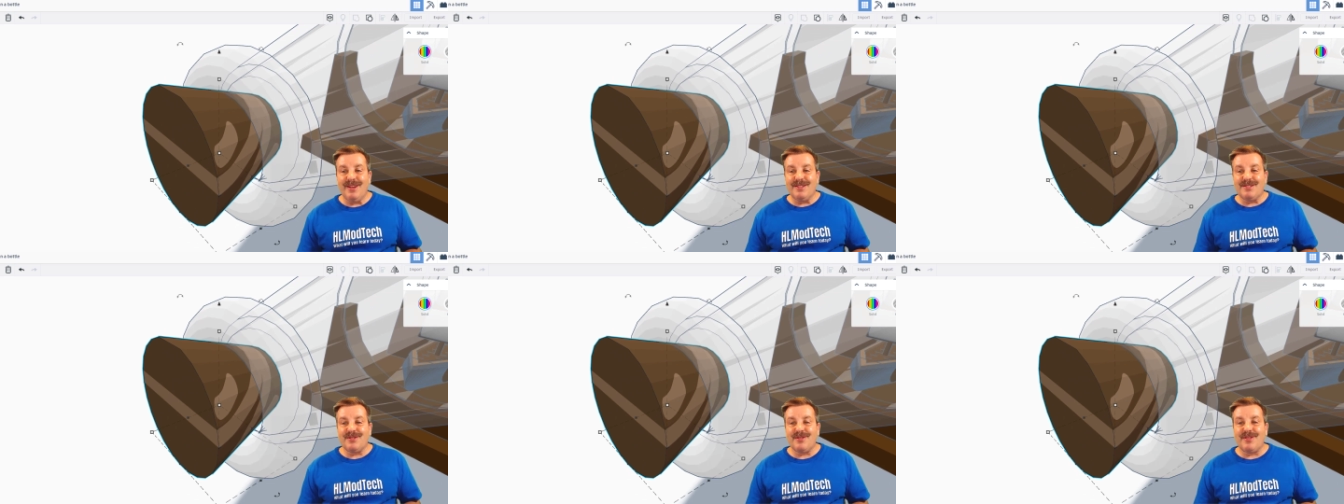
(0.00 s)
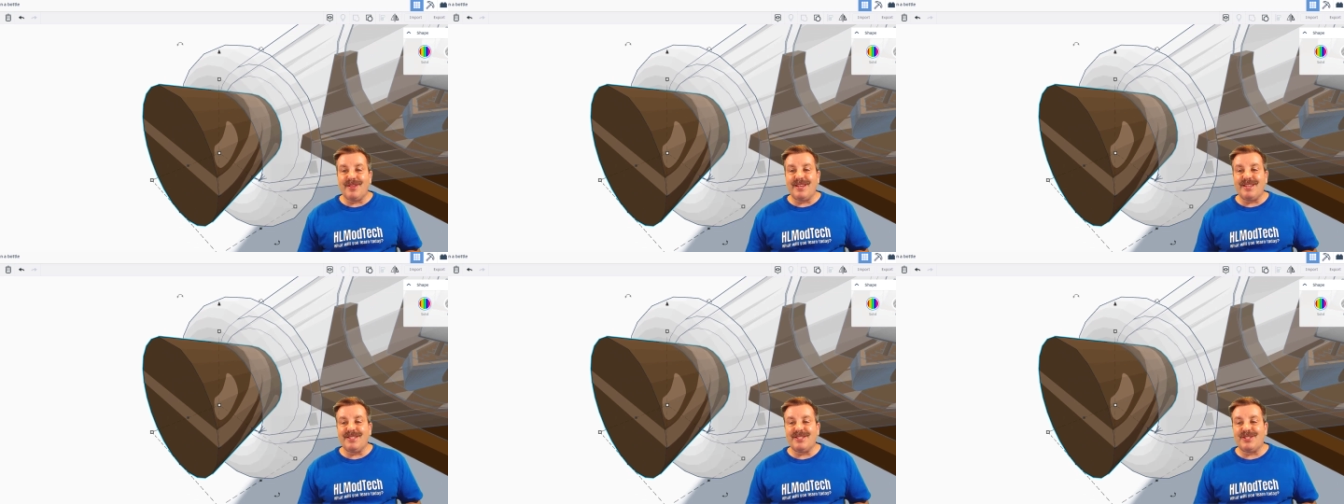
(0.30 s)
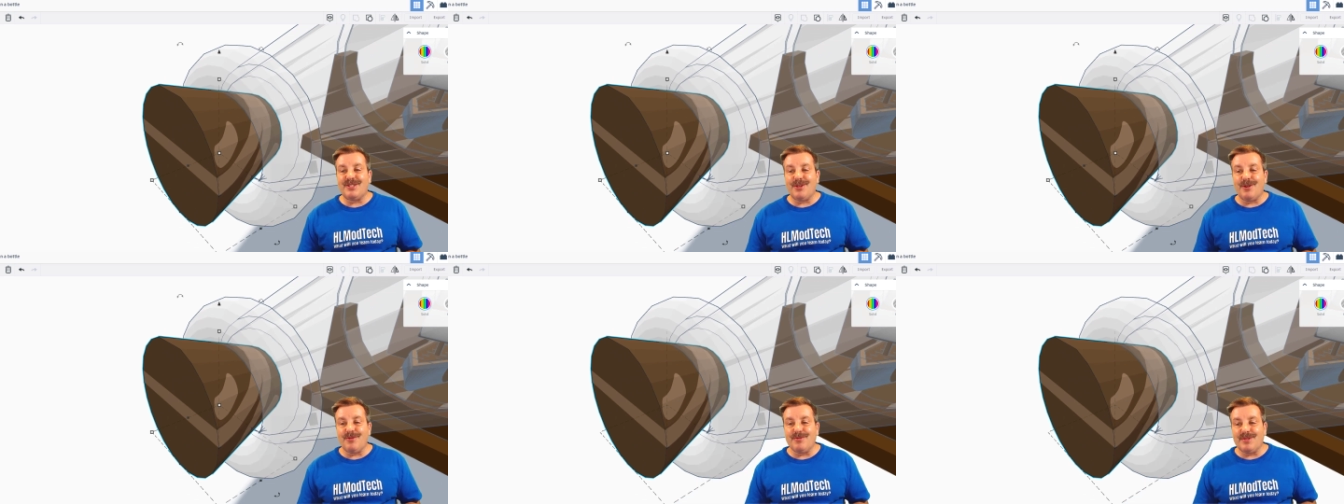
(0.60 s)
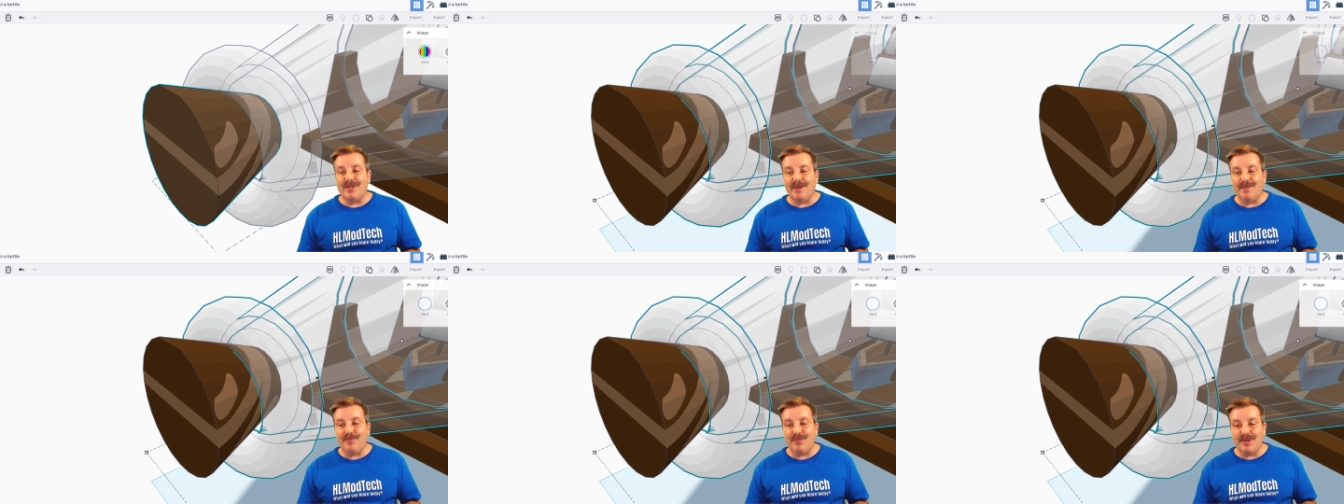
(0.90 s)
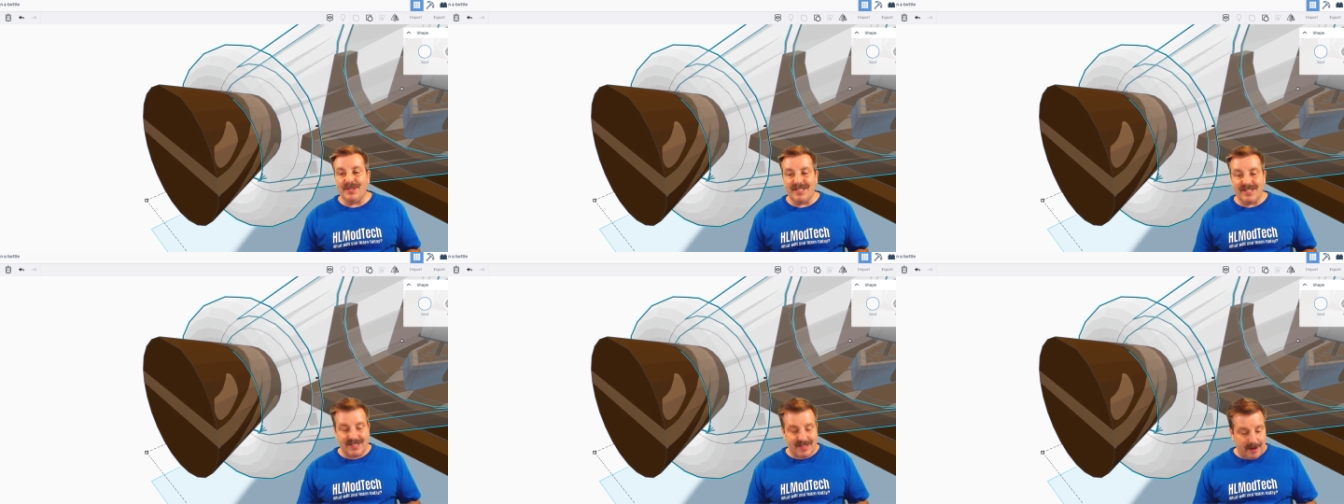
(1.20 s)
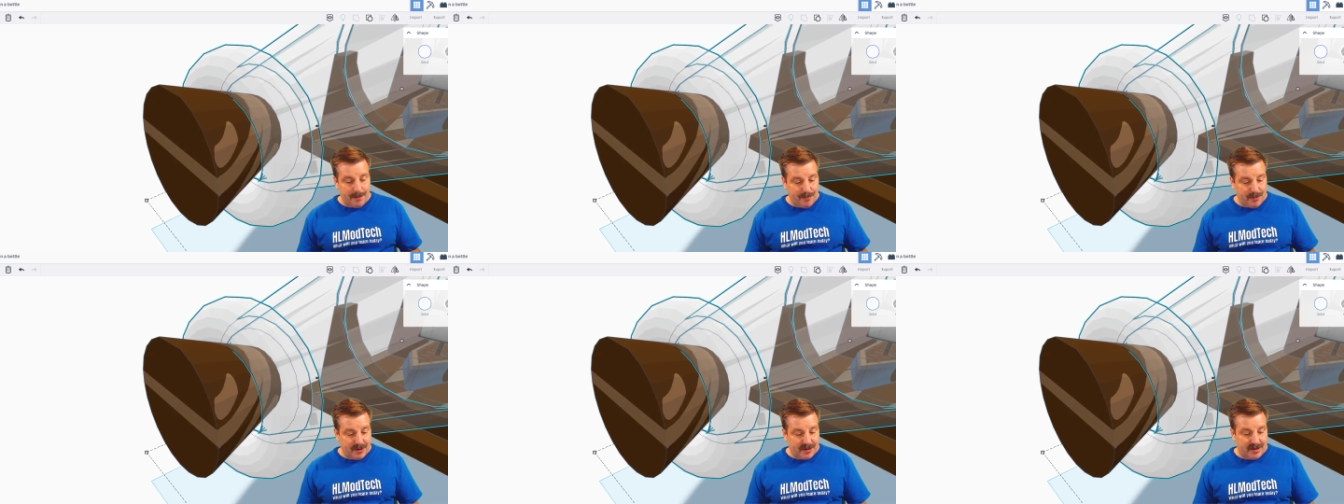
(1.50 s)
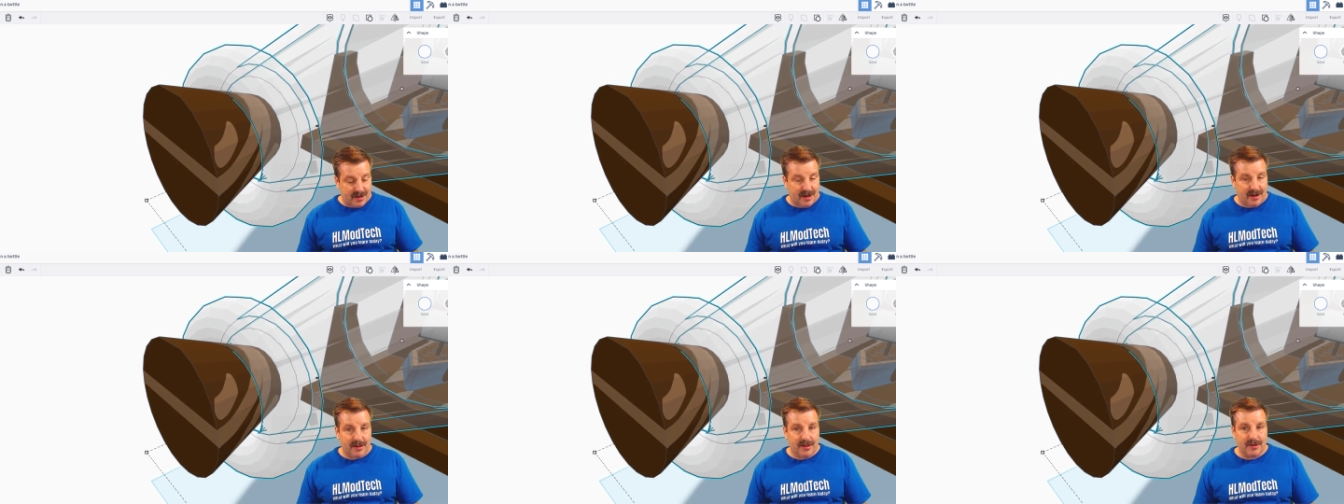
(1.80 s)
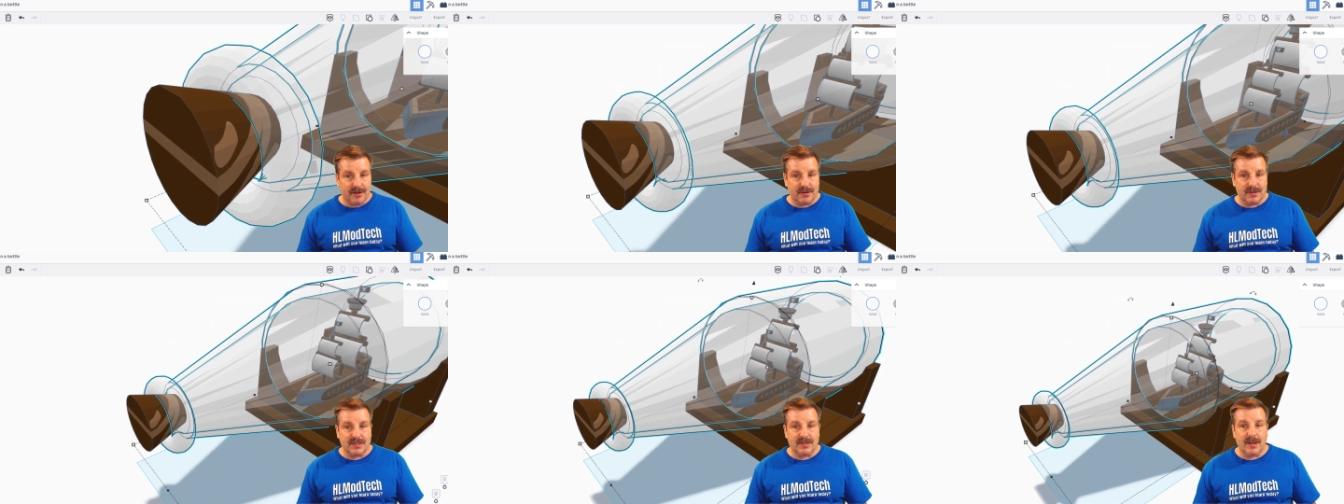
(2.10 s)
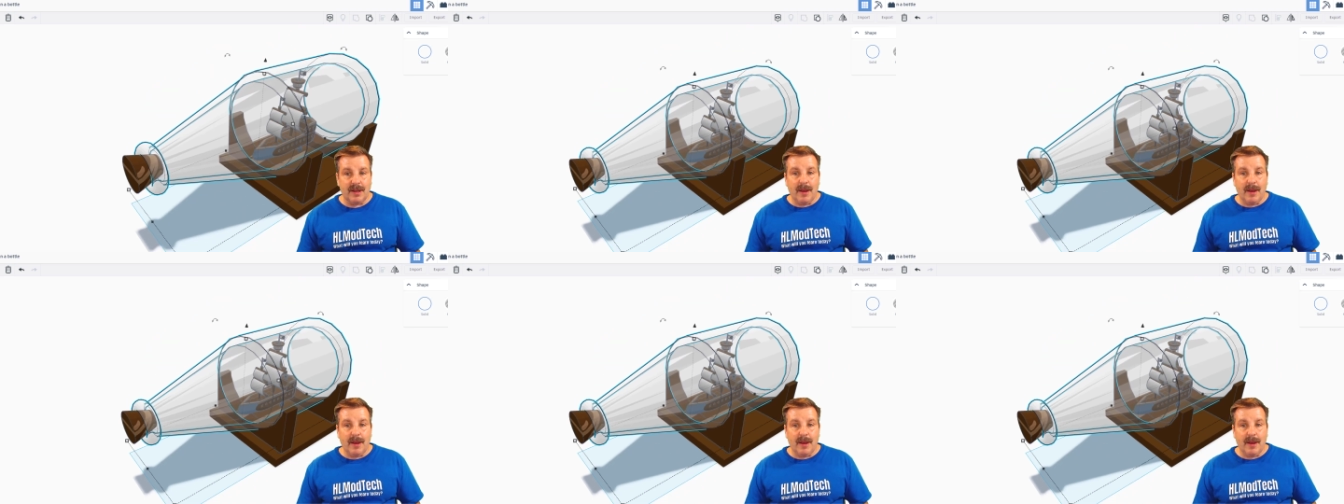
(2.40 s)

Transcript: so that it shows up with separate colors.